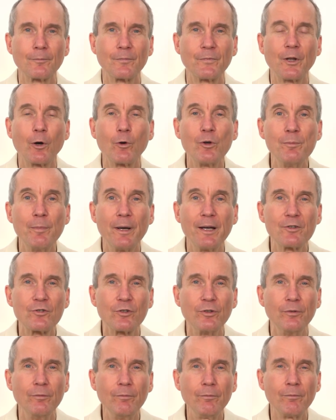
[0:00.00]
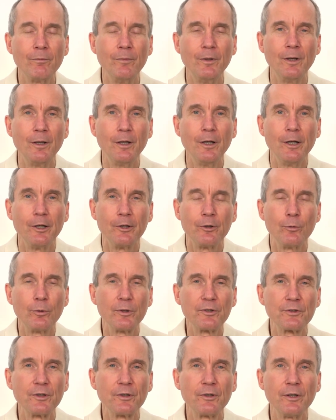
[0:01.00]
Now imagine, you're
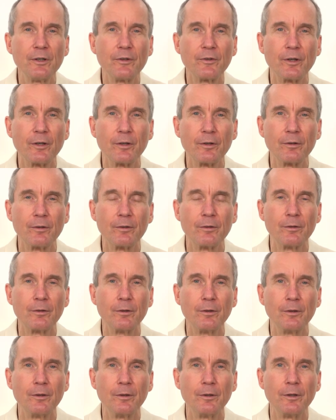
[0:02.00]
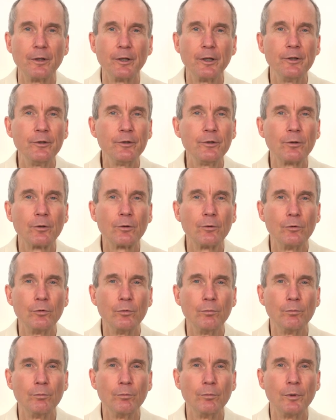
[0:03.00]
sitting there in your
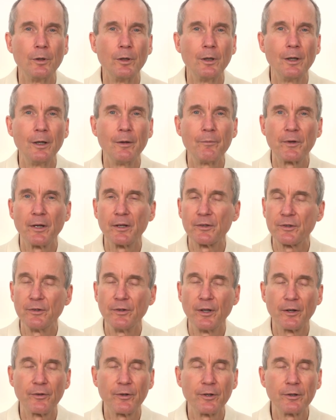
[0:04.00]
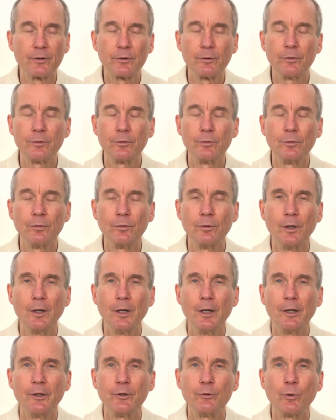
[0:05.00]
room. There's nothing to do.
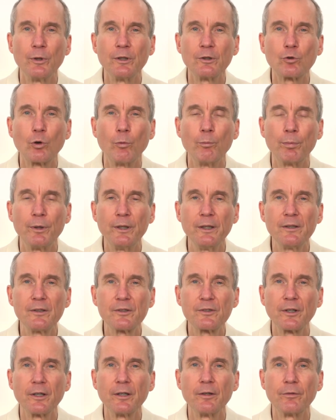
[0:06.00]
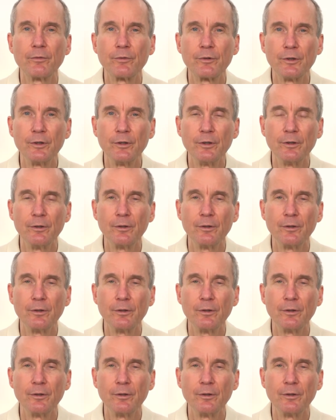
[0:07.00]
You're in complete safety.